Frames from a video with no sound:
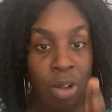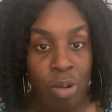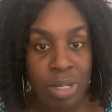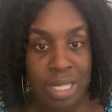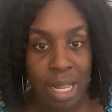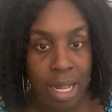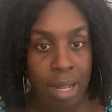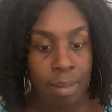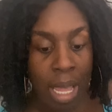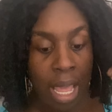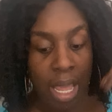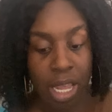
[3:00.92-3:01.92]
long time,
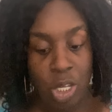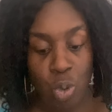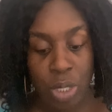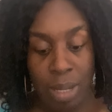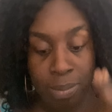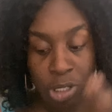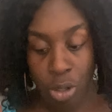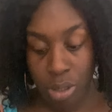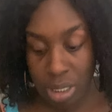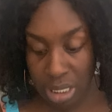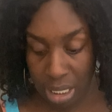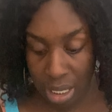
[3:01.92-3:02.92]
and you keep
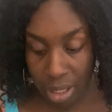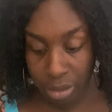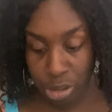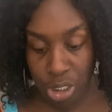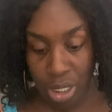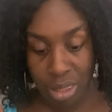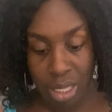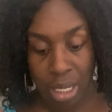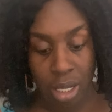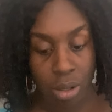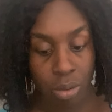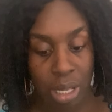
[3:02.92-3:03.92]
turning the other cheek
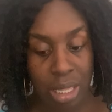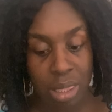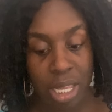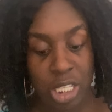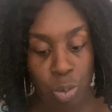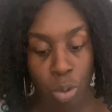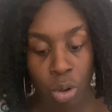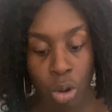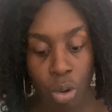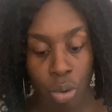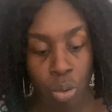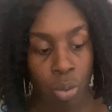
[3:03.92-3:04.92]
thinking, okay, things will
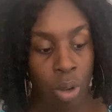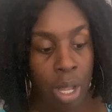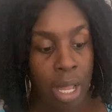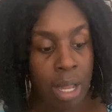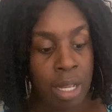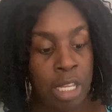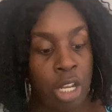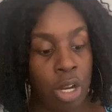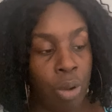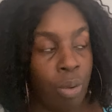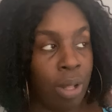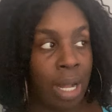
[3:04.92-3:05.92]
go, you
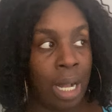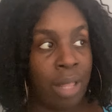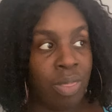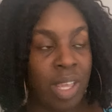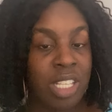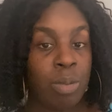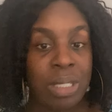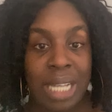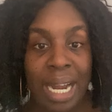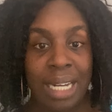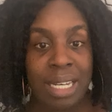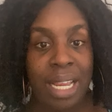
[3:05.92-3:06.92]
know, things will
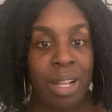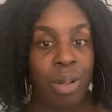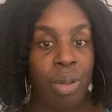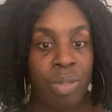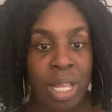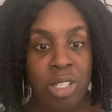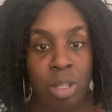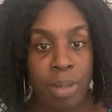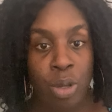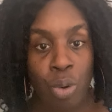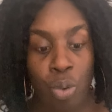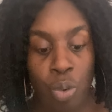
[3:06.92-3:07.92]
die down, things will
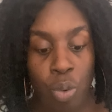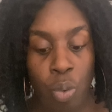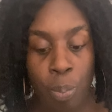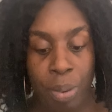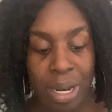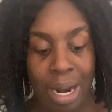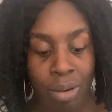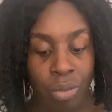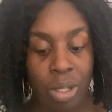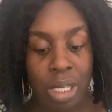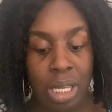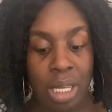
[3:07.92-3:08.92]
be cool. But I
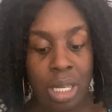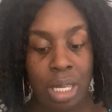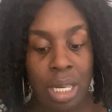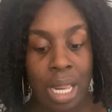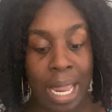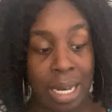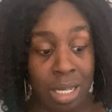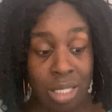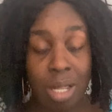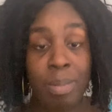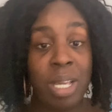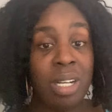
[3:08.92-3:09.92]
really, and this
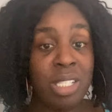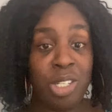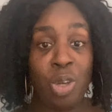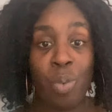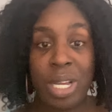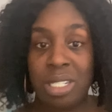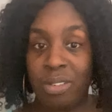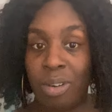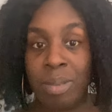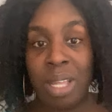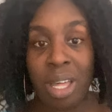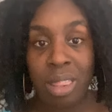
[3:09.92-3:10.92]
could be a continuation
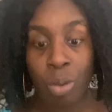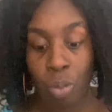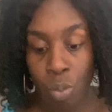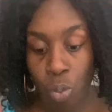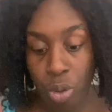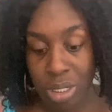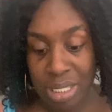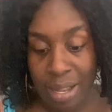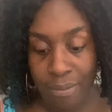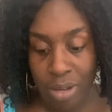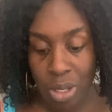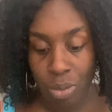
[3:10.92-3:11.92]
from the other water
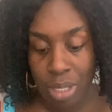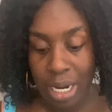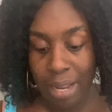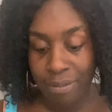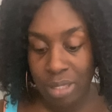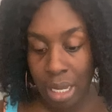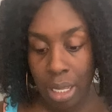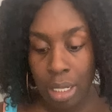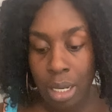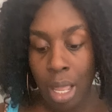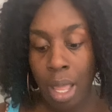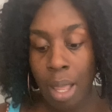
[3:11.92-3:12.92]
sign video that I've
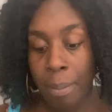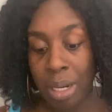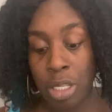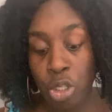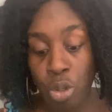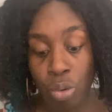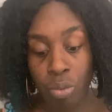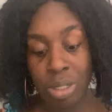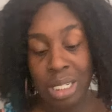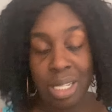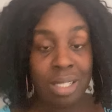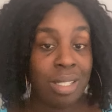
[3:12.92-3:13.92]
done, but you
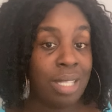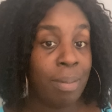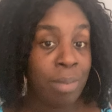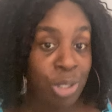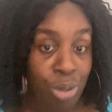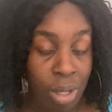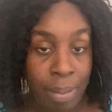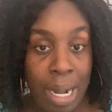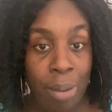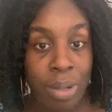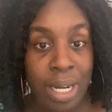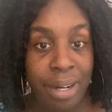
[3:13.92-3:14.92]
really need to step into your
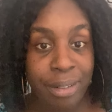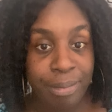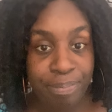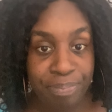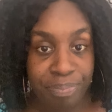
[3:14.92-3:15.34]
power now.